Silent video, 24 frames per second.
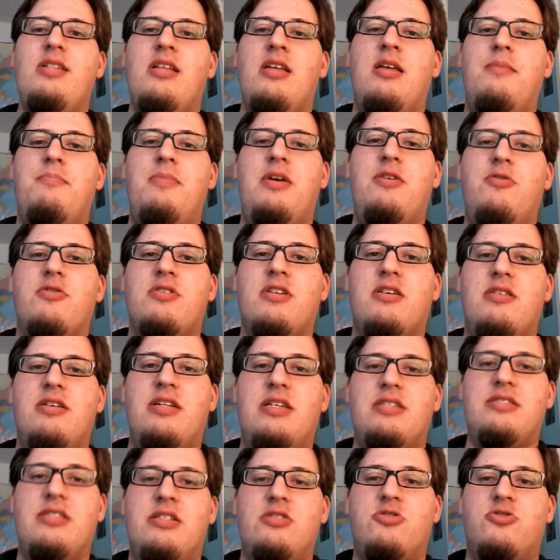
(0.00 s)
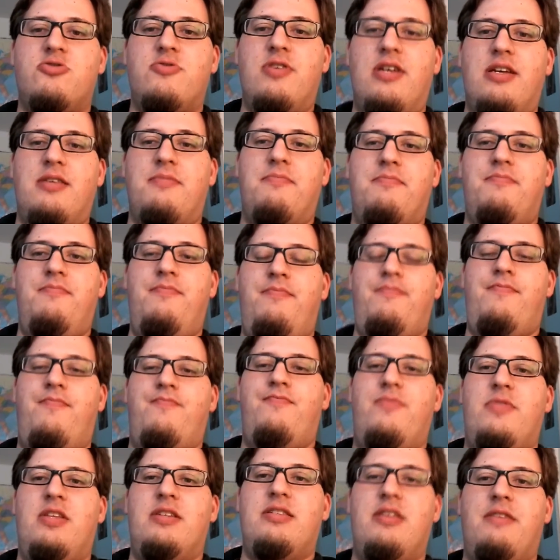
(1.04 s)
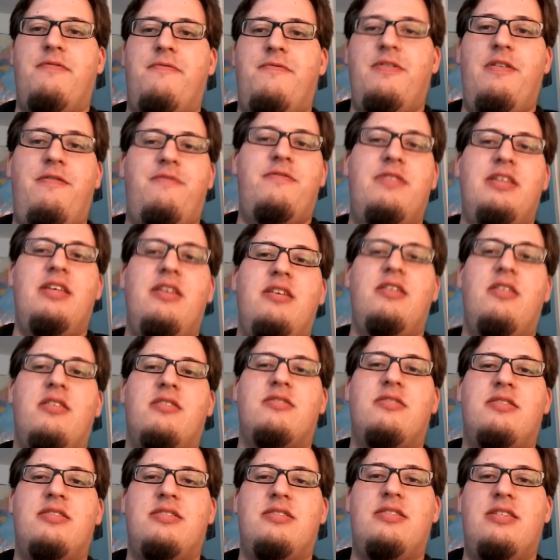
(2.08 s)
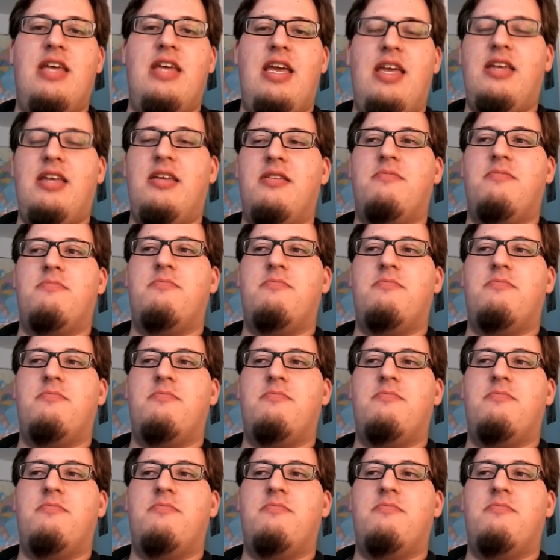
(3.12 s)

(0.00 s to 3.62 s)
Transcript: America is a train. It's a 50 state